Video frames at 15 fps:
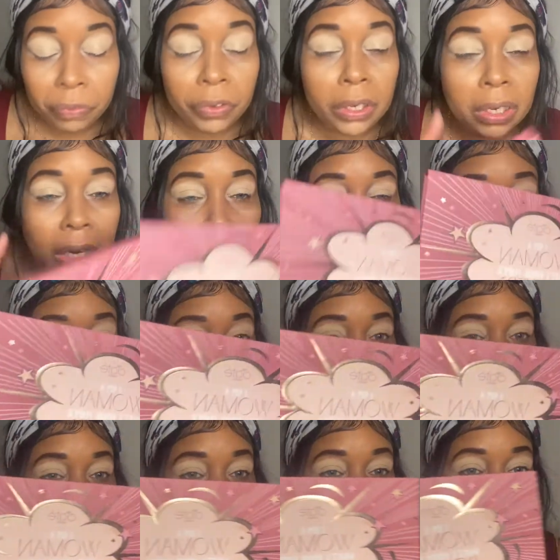dive off into this
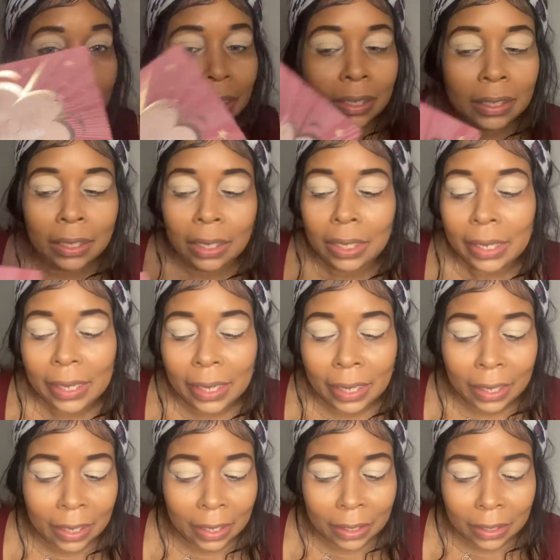palette
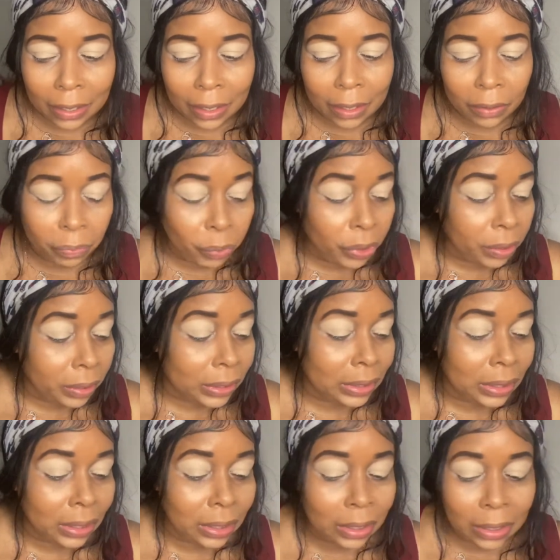and we're gonna
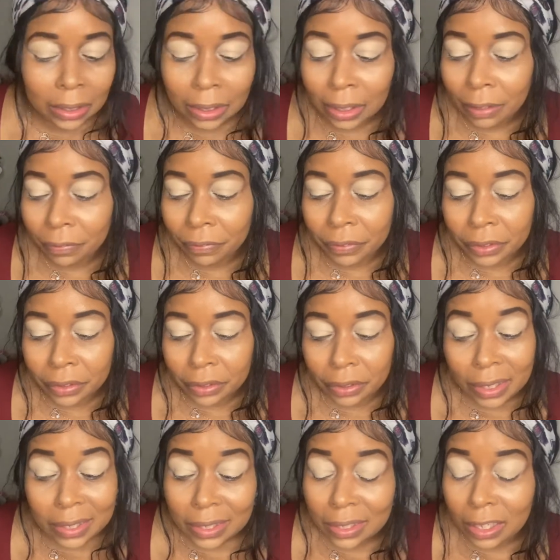see if this
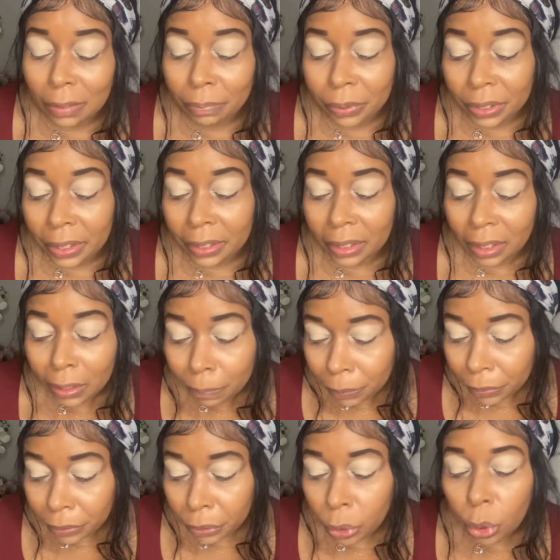is gonna be a
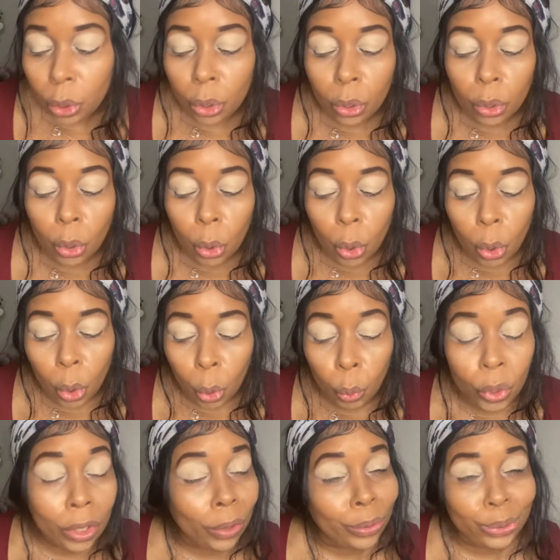keeper or we're
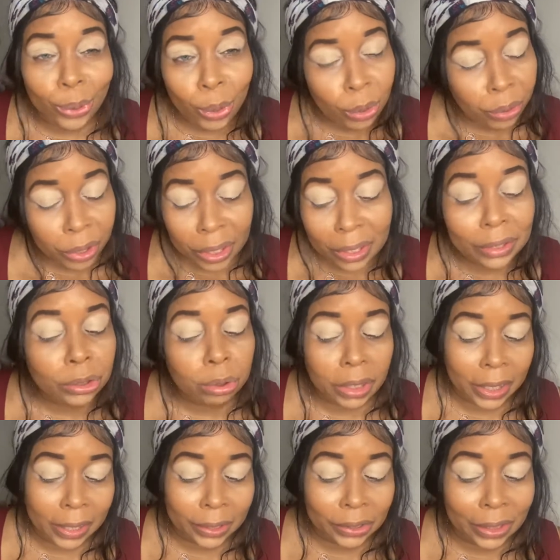gonna throw her in the
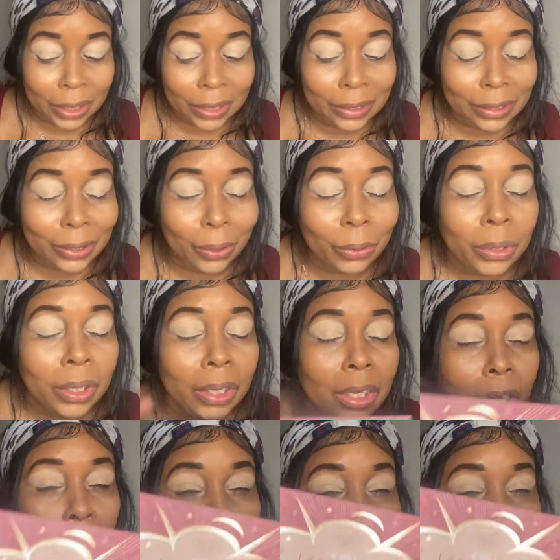trash, honey. So if you